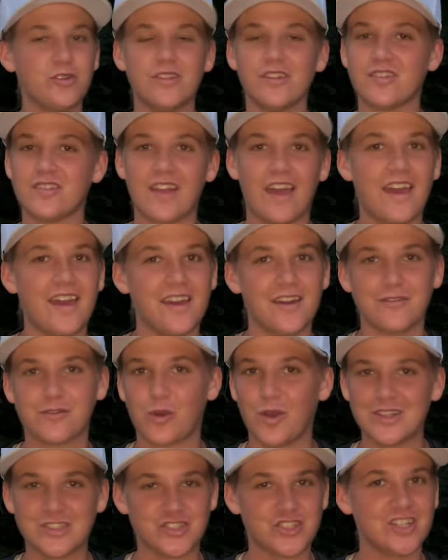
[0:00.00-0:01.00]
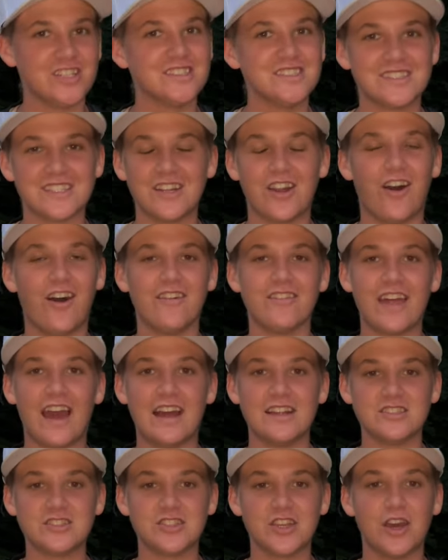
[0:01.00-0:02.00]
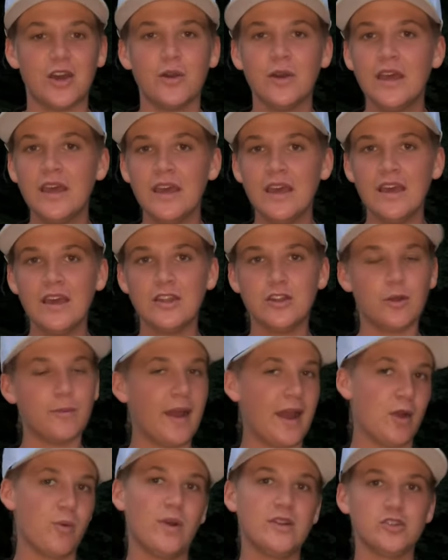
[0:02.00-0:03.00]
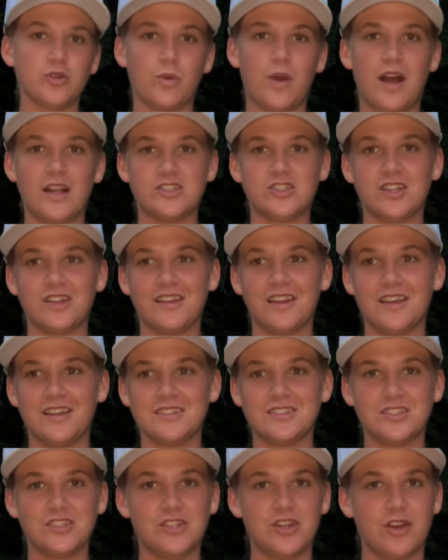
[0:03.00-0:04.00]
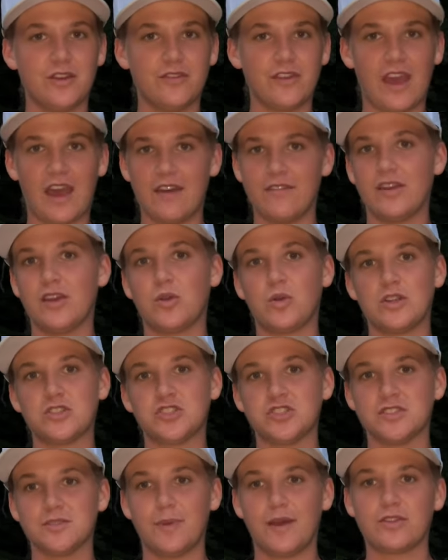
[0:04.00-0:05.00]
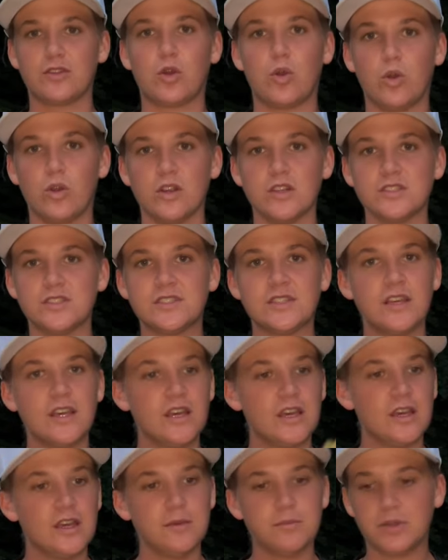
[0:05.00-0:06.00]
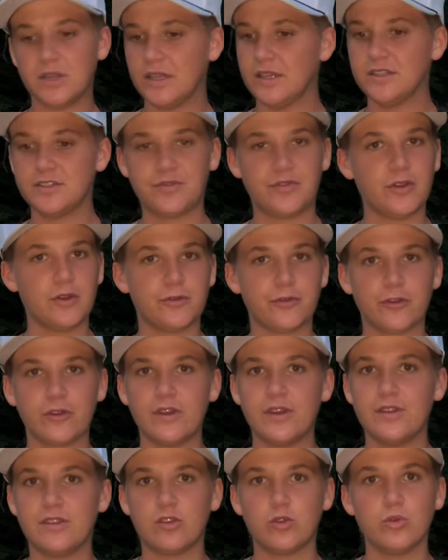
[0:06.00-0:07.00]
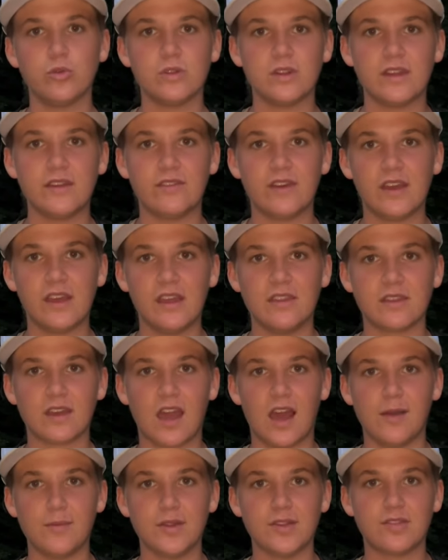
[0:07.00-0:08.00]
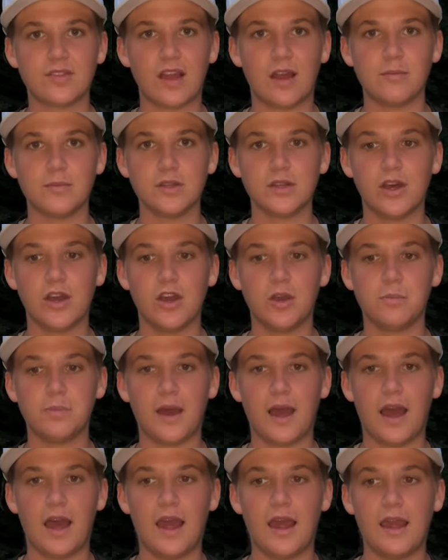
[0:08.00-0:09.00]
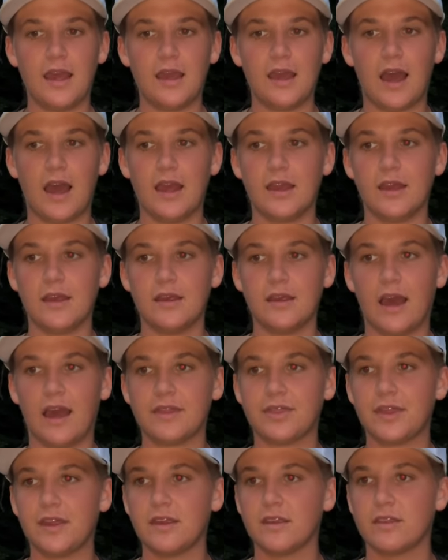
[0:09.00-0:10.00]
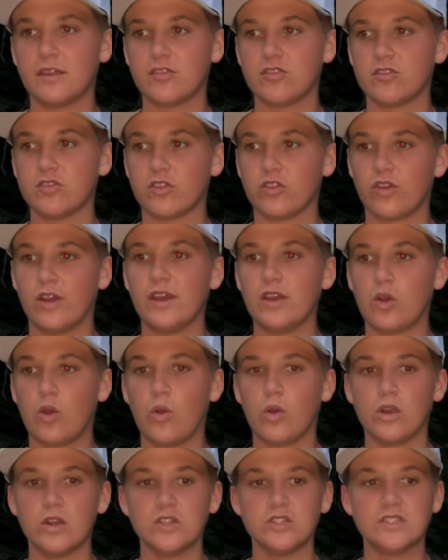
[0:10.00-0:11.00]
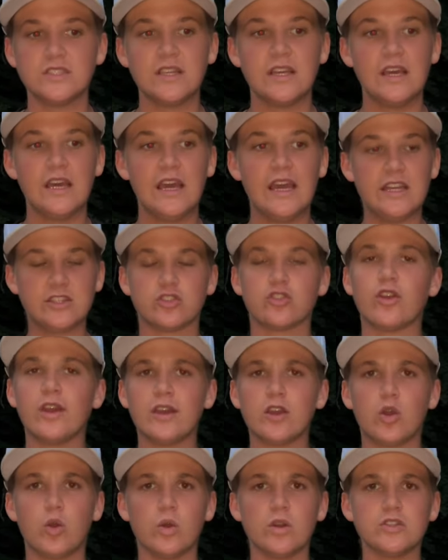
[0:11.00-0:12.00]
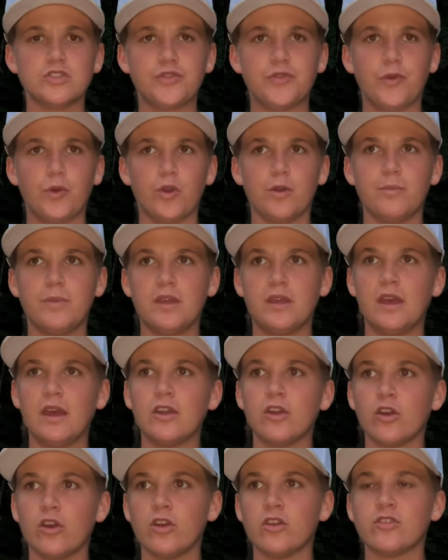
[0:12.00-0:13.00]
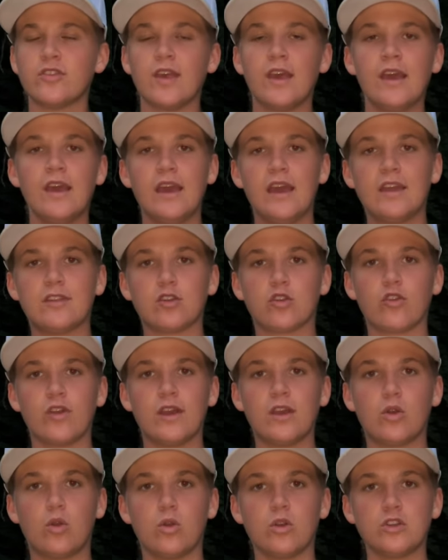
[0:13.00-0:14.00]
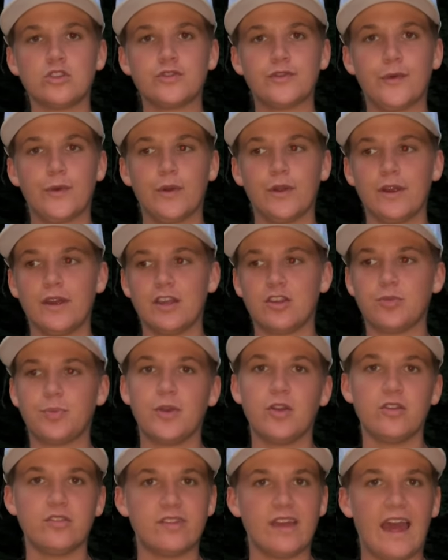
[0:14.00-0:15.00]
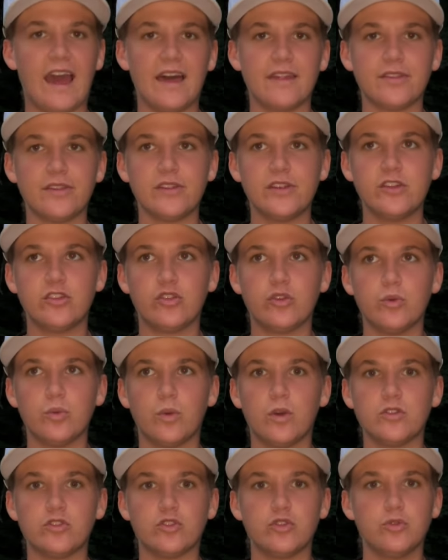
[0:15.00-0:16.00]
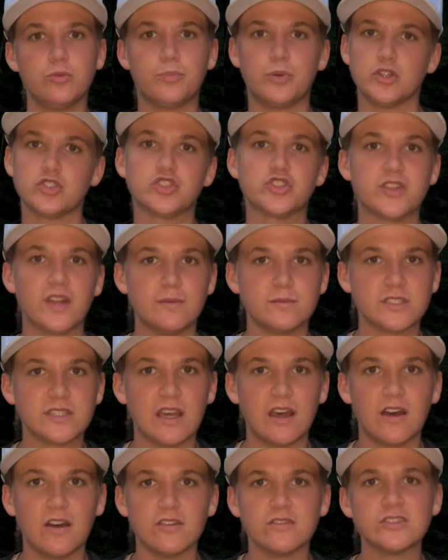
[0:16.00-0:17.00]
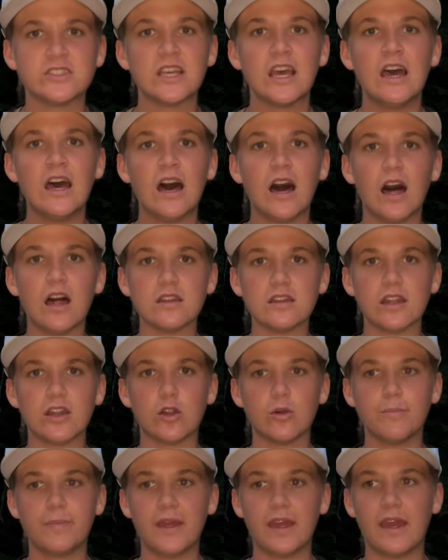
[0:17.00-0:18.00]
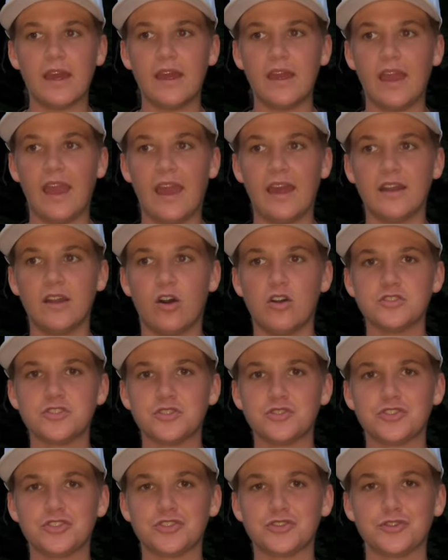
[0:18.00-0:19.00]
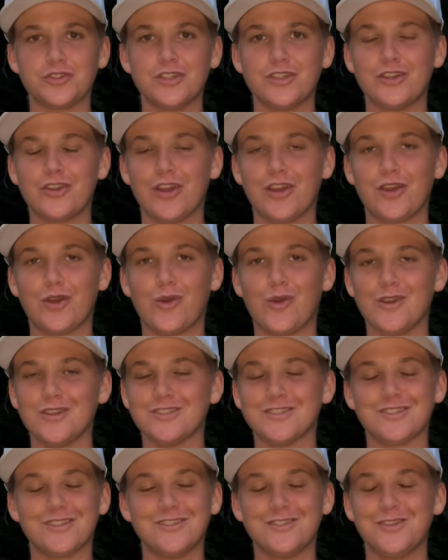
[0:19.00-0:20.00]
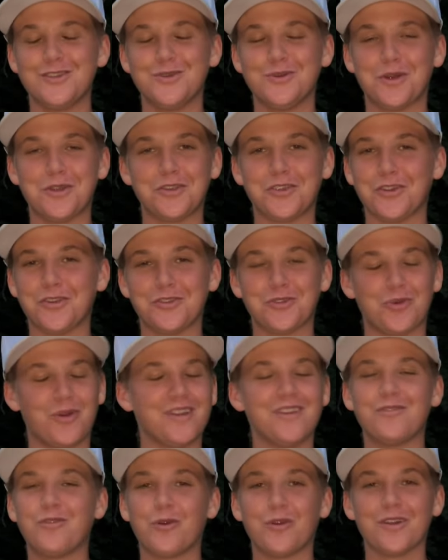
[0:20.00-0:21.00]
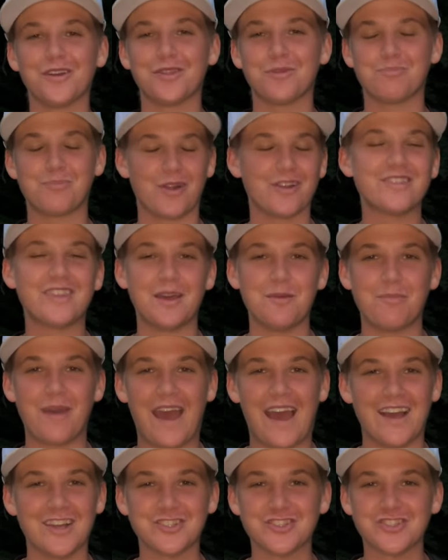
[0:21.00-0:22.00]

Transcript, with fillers: this day of questions and all of that. So no matter when you're watching this, you know, if you have any questions about the course, please feel free to leave it in the comments down below. But I, I, I think this is a great course. It's a great course for beginners. It's a great course for experienced athletes who want to push themselves a little bit and also just a really great course to do on your 24th birthday bash.